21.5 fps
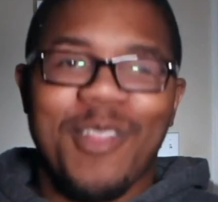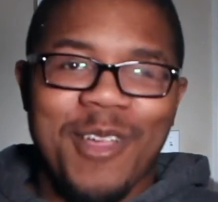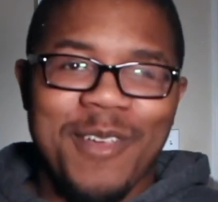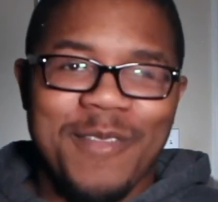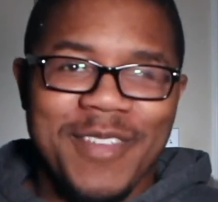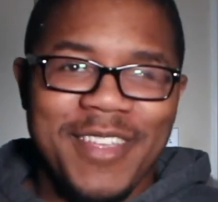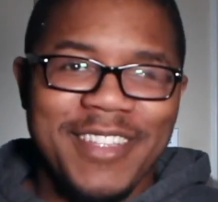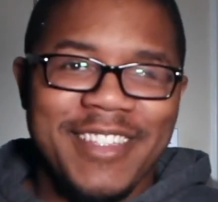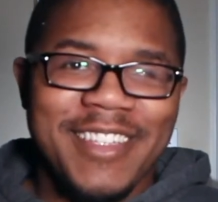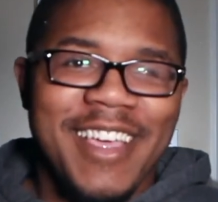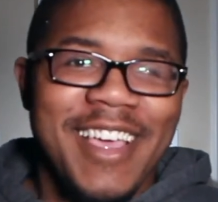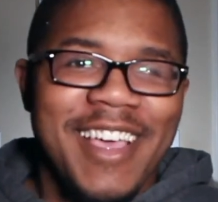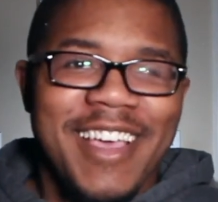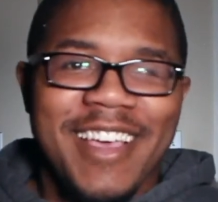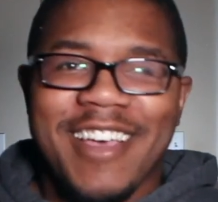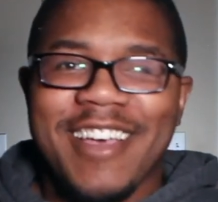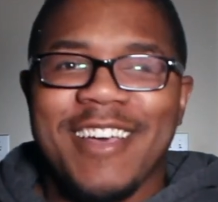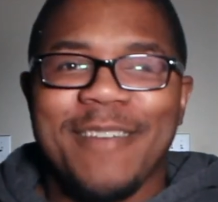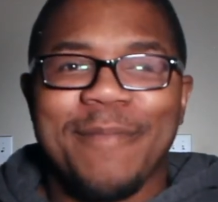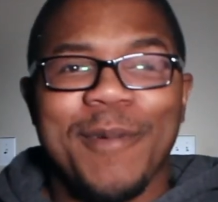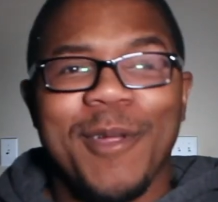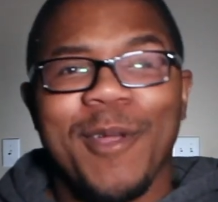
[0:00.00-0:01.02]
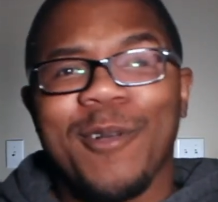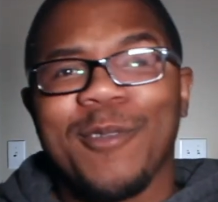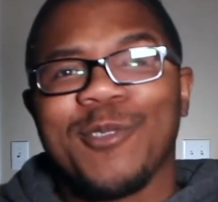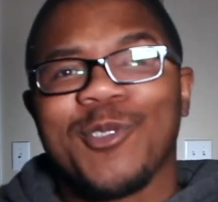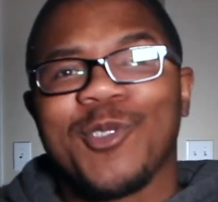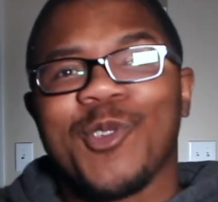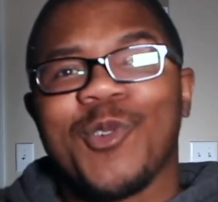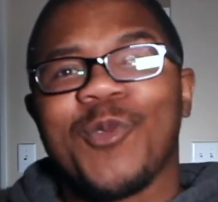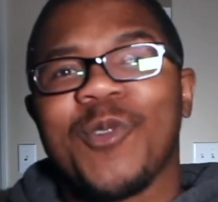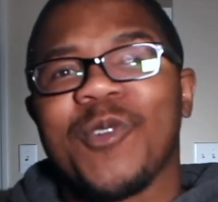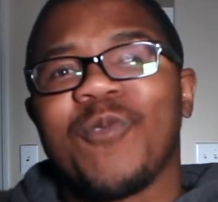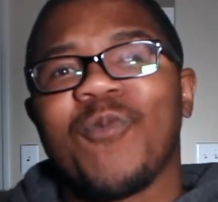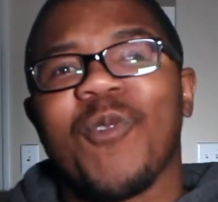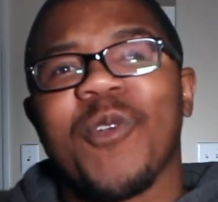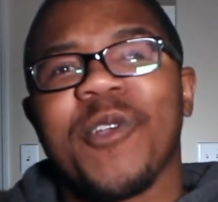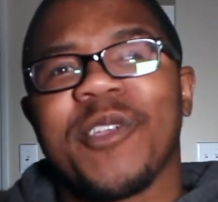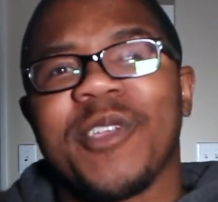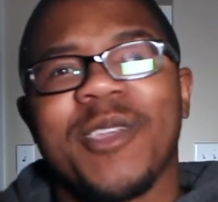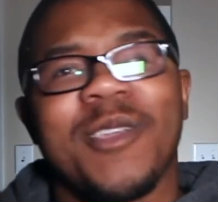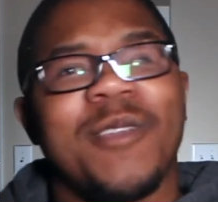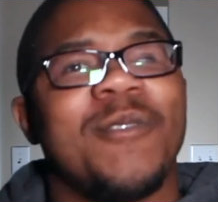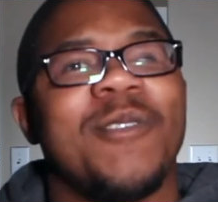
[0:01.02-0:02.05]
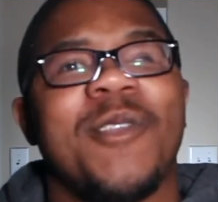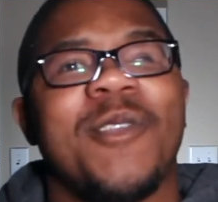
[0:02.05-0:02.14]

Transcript: of it. But also with working,